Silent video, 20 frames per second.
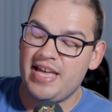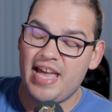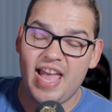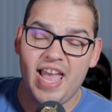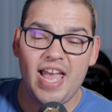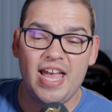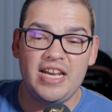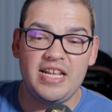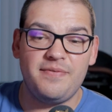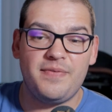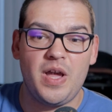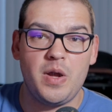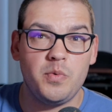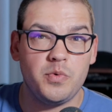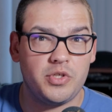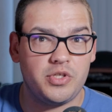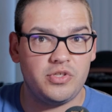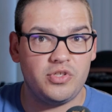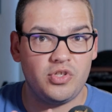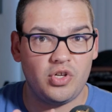And if I
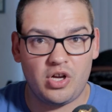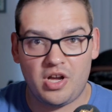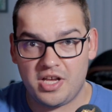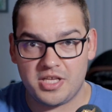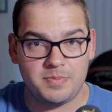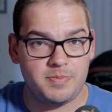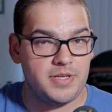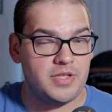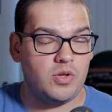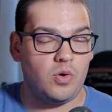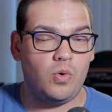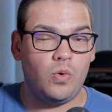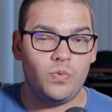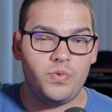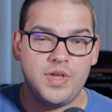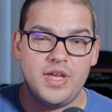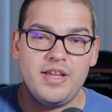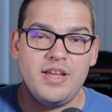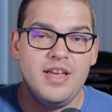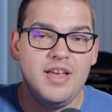was to cosplay the whole
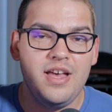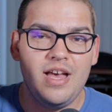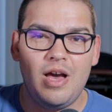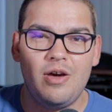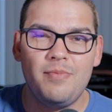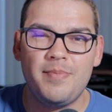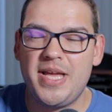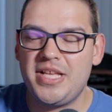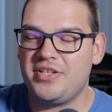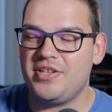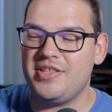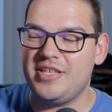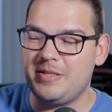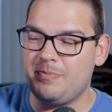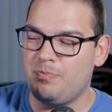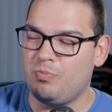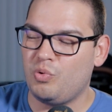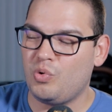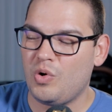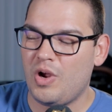thing, I would imagine this
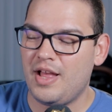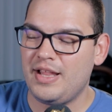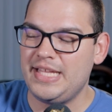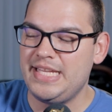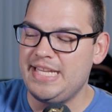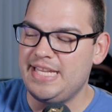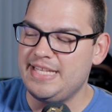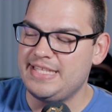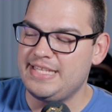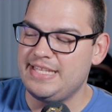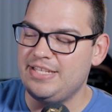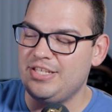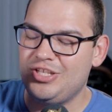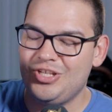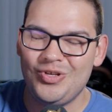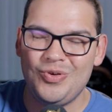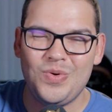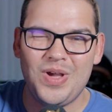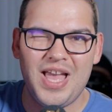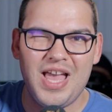probably isn't
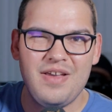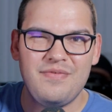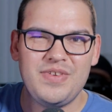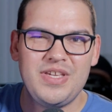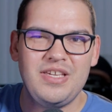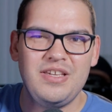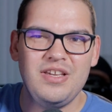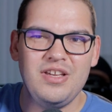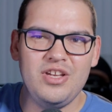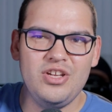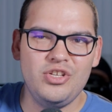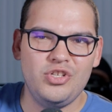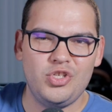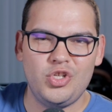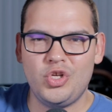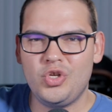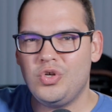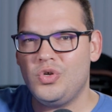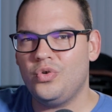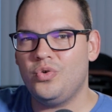too heavy
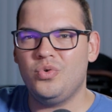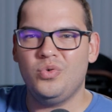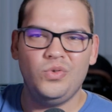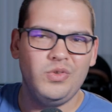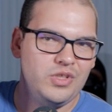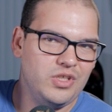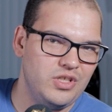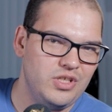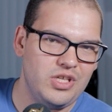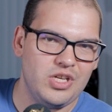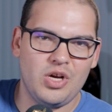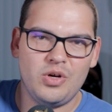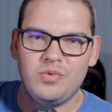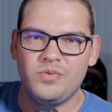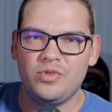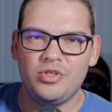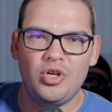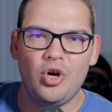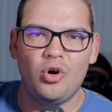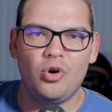to, you know,
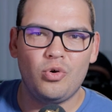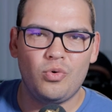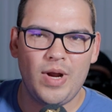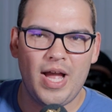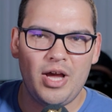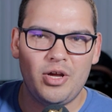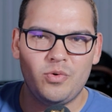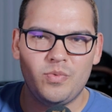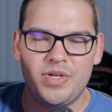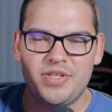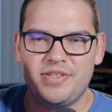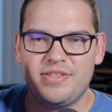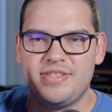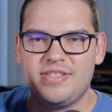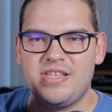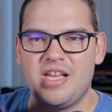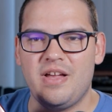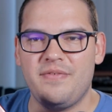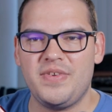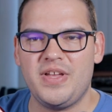go around with and
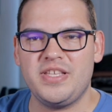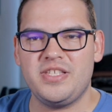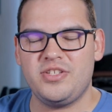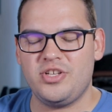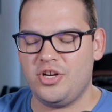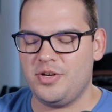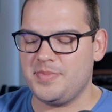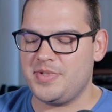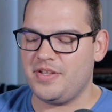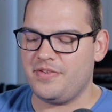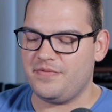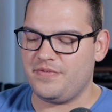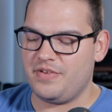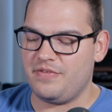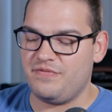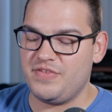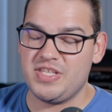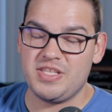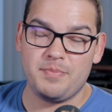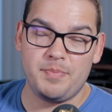stuff. In terms of
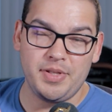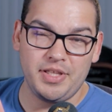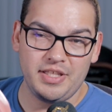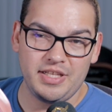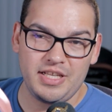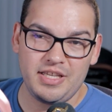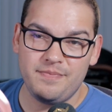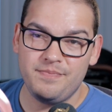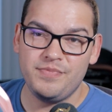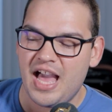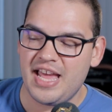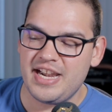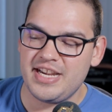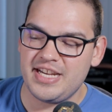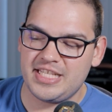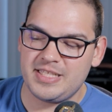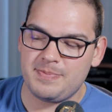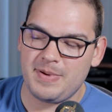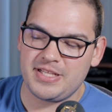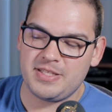visibility, I didn't
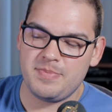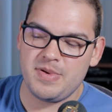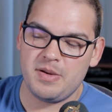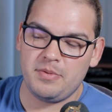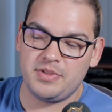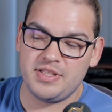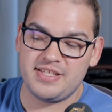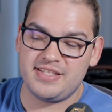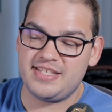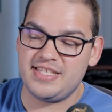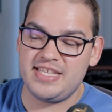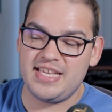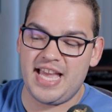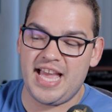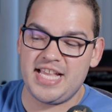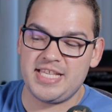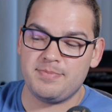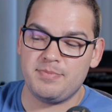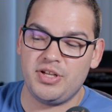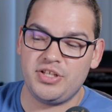expect to be able to see
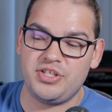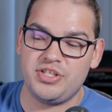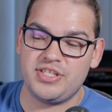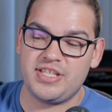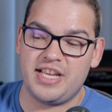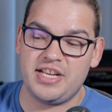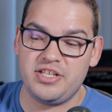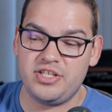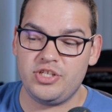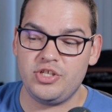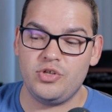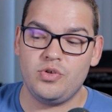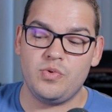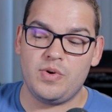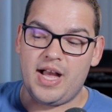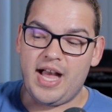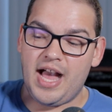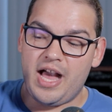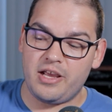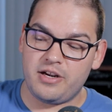as much as I do
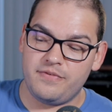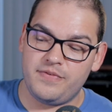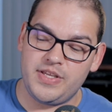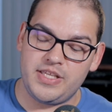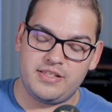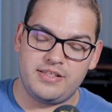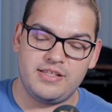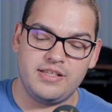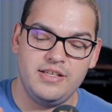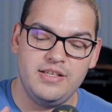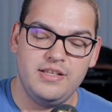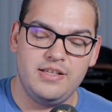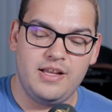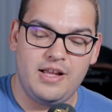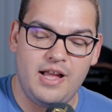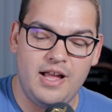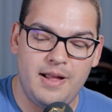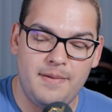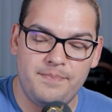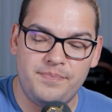out of it,
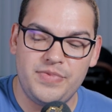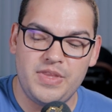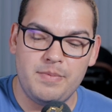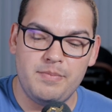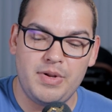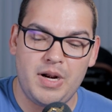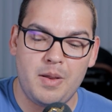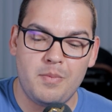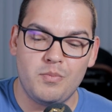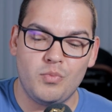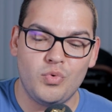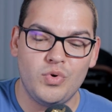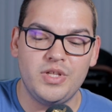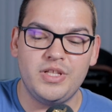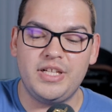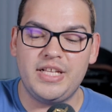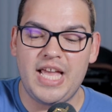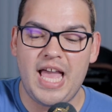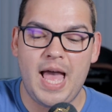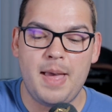but I'm
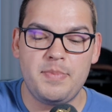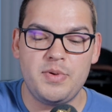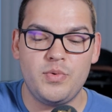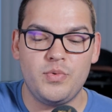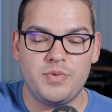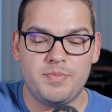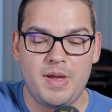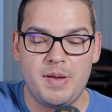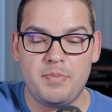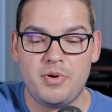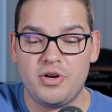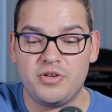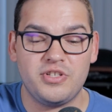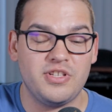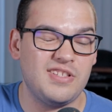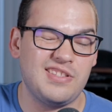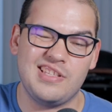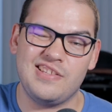really happy with my purchase.